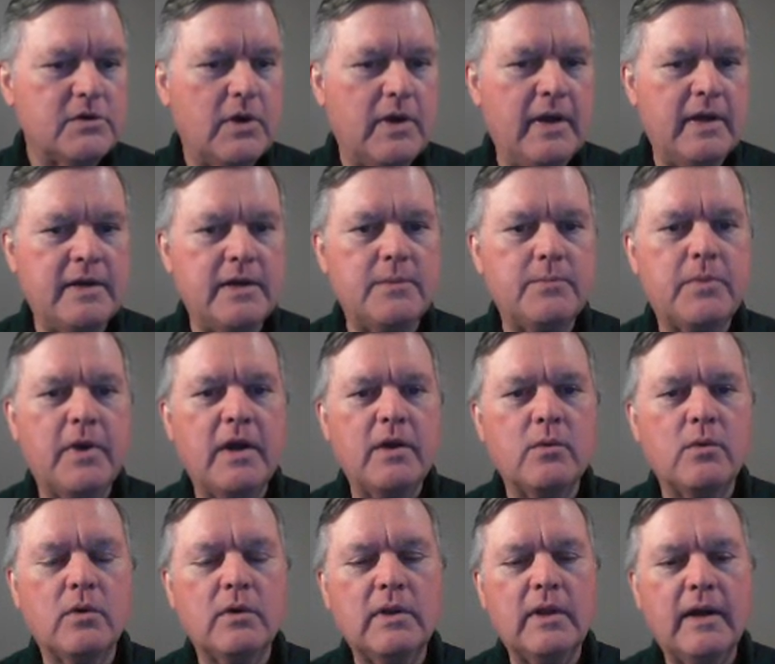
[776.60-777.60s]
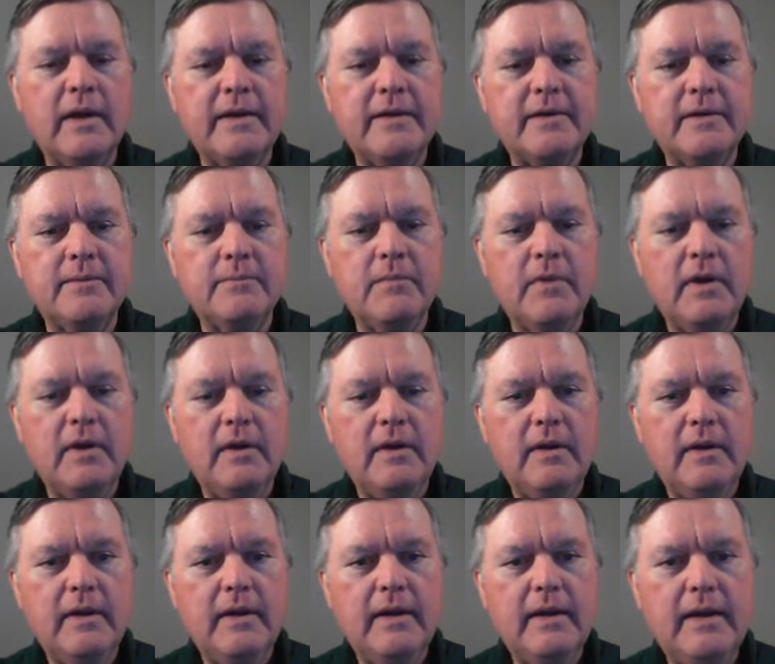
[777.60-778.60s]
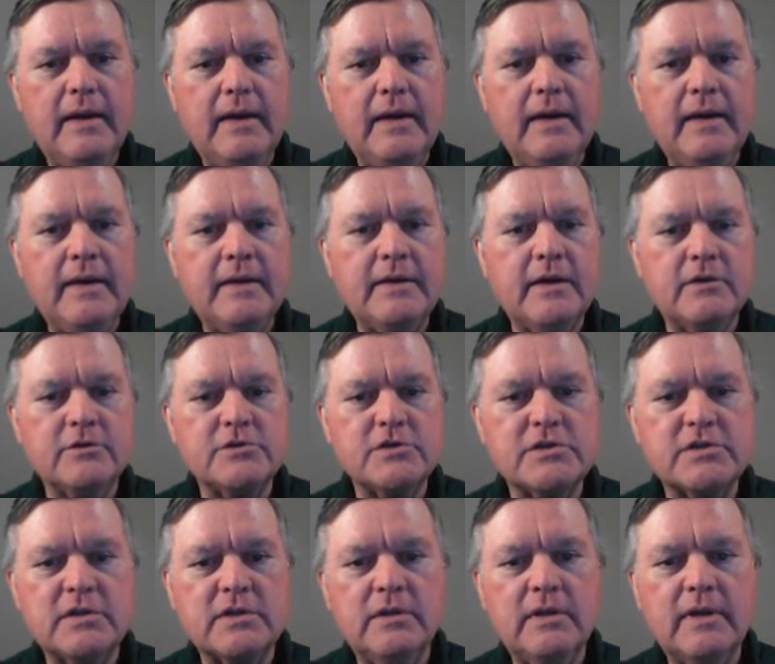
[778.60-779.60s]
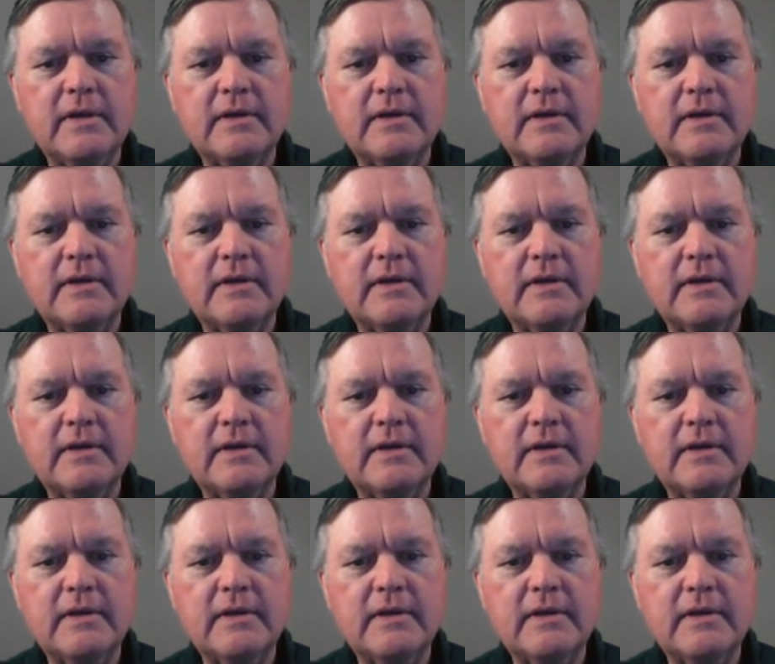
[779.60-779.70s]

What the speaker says: So edit payroll item, and I'll just